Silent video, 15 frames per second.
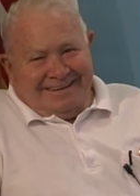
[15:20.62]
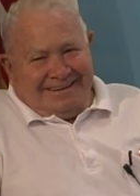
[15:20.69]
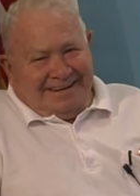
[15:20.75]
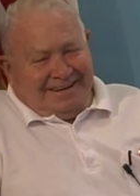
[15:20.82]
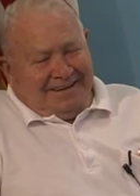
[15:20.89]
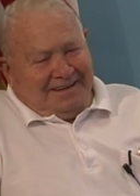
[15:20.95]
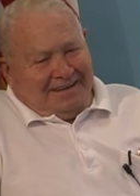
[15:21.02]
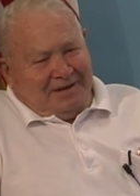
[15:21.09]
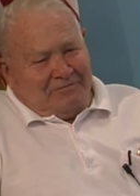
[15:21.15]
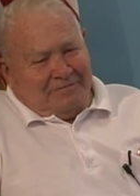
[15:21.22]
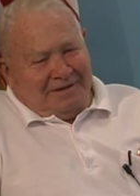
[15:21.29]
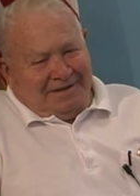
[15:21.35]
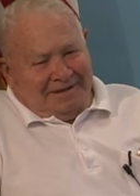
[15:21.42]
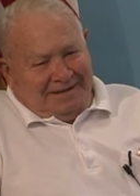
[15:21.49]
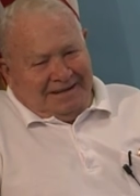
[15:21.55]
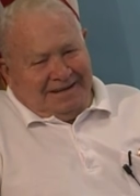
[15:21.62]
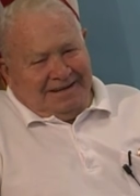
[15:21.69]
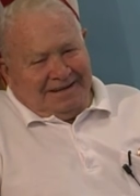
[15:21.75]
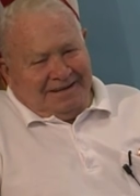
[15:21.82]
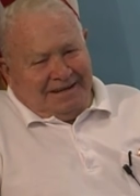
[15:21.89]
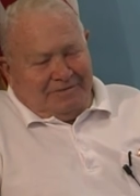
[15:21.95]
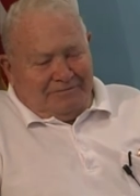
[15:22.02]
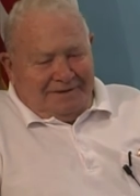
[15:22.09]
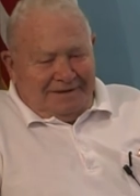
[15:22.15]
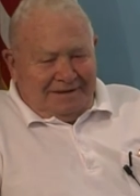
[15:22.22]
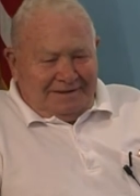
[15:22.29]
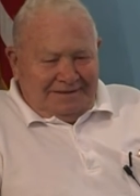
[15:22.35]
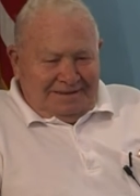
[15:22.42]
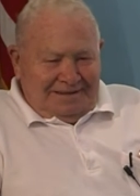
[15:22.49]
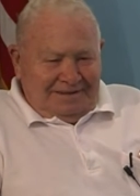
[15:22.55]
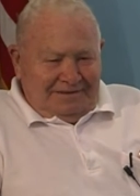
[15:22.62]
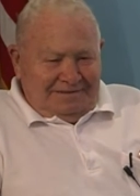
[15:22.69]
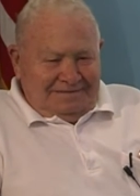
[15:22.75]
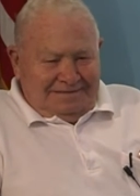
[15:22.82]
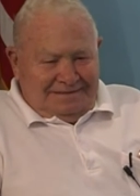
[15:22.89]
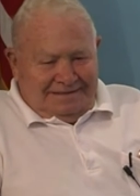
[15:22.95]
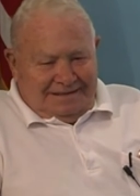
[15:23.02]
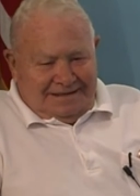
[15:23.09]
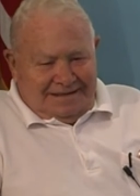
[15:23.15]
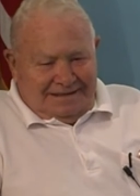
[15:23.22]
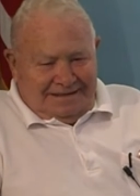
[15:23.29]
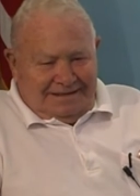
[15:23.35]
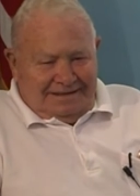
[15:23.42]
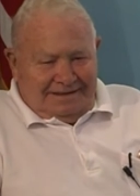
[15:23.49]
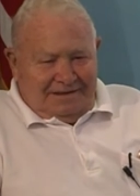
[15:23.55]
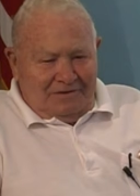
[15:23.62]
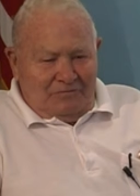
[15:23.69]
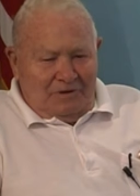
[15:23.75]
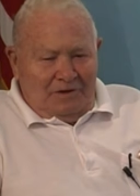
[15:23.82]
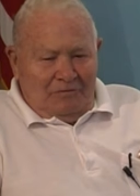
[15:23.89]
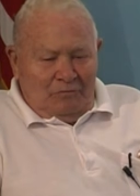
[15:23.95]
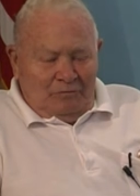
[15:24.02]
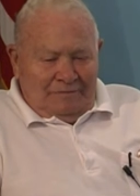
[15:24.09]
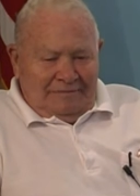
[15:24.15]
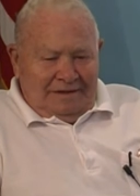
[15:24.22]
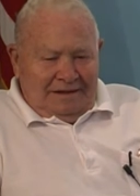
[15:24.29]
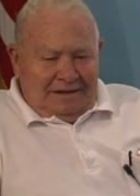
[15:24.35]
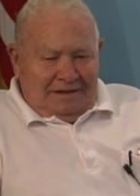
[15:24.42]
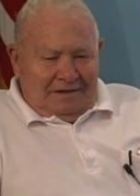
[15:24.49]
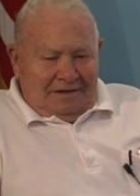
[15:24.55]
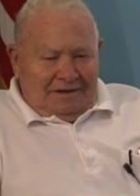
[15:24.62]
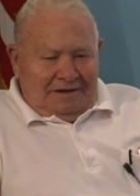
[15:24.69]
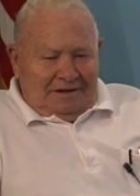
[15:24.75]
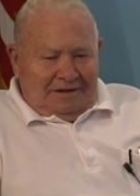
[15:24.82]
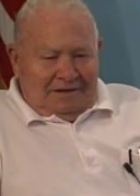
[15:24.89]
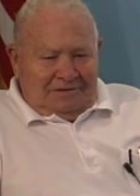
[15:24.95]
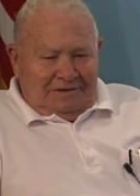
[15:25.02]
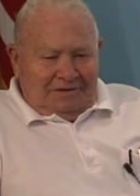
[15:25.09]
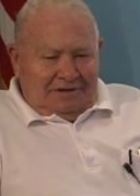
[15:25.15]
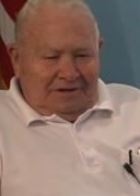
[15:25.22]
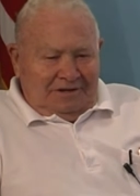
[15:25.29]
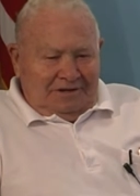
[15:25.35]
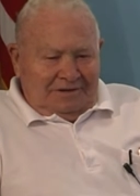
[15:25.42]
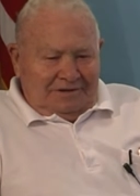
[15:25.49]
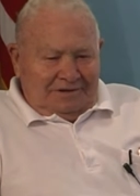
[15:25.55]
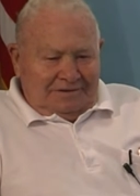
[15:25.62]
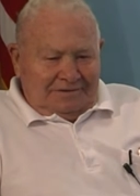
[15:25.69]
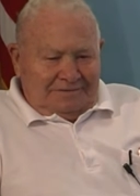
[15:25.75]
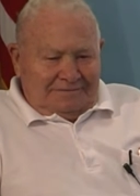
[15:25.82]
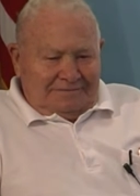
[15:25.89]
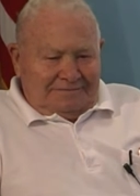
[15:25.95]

they give me, they did give me a, I had the the uh,